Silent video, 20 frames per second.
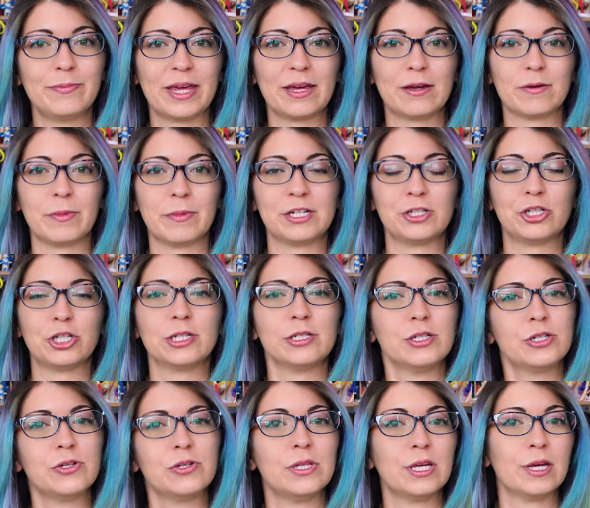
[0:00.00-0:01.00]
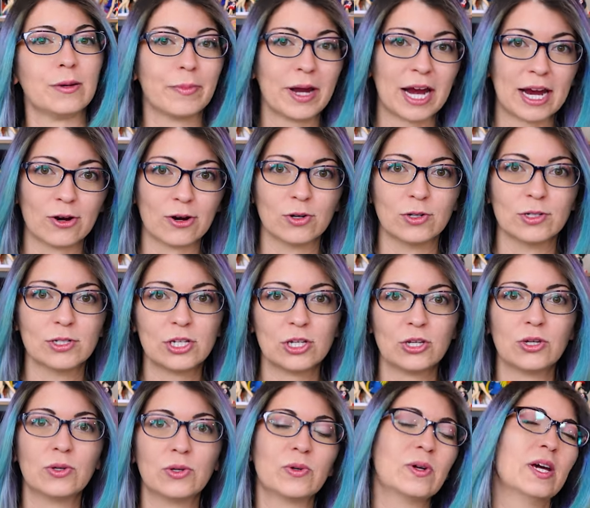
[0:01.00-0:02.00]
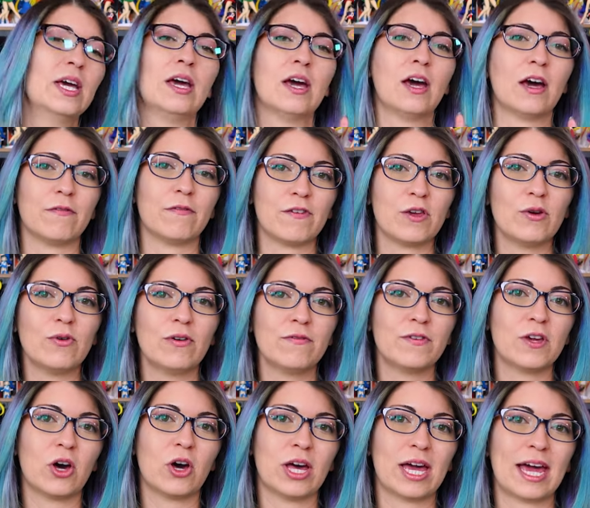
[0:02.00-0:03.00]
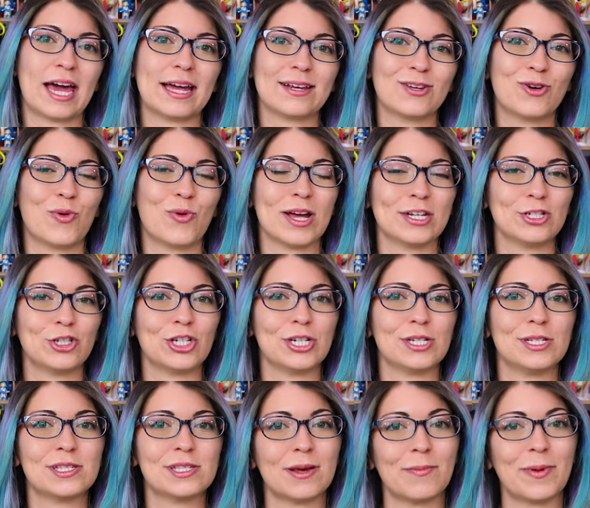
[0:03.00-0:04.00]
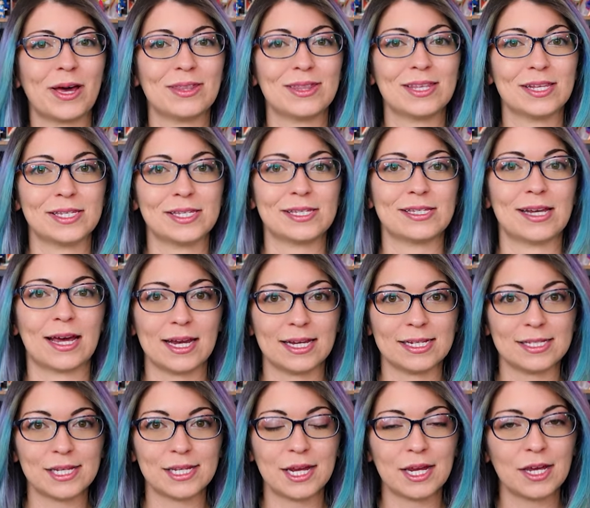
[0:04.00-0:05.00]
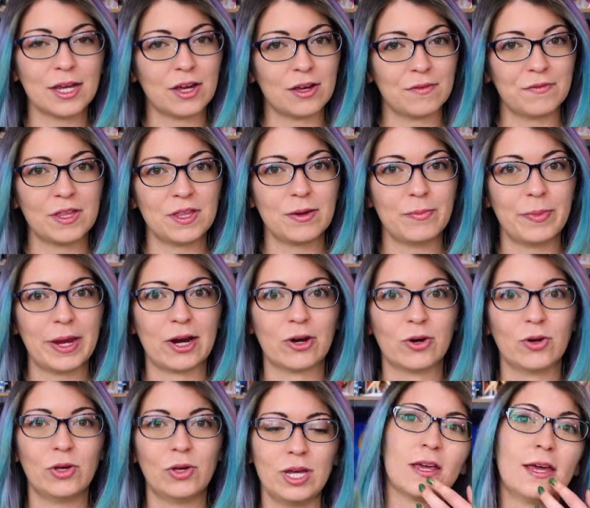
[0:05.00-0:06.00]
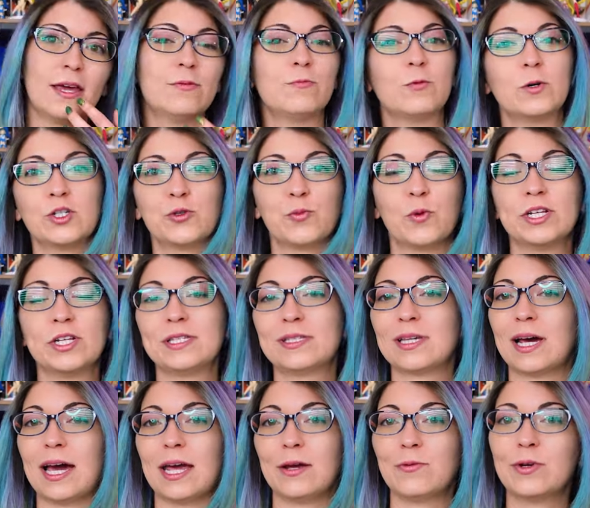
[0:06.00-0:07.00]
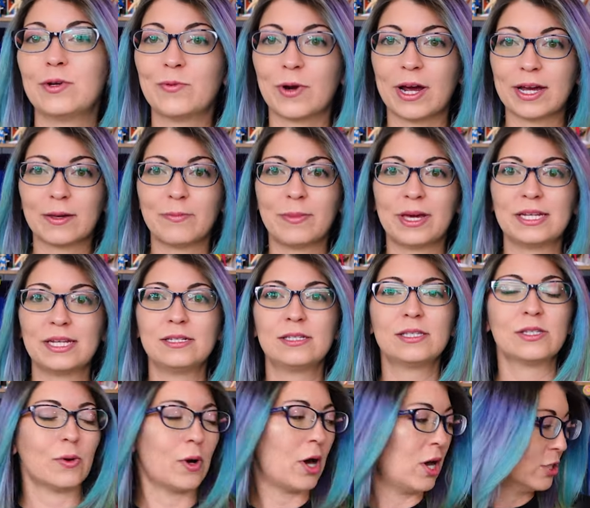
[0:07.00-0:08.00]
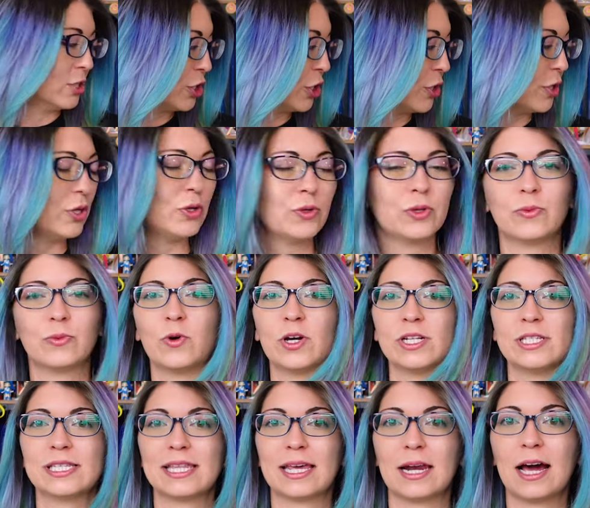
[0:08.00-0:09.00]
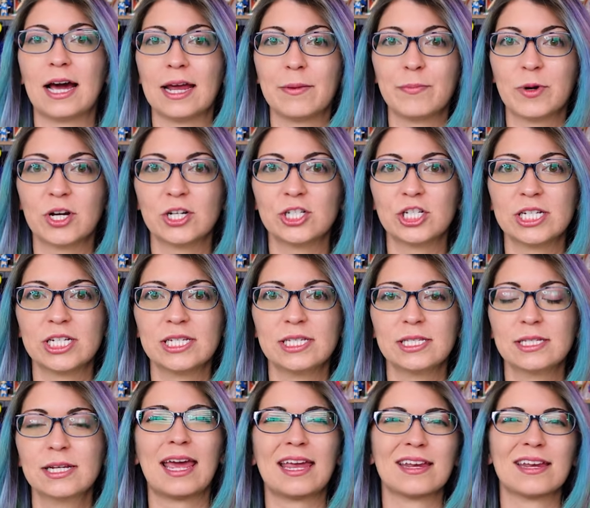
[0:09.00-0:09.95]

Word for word: to make mention to the apparel too. A few of y'all had questions about the sizing of the apparel and which ones I would recommend. So I'll show you the ones that I purchased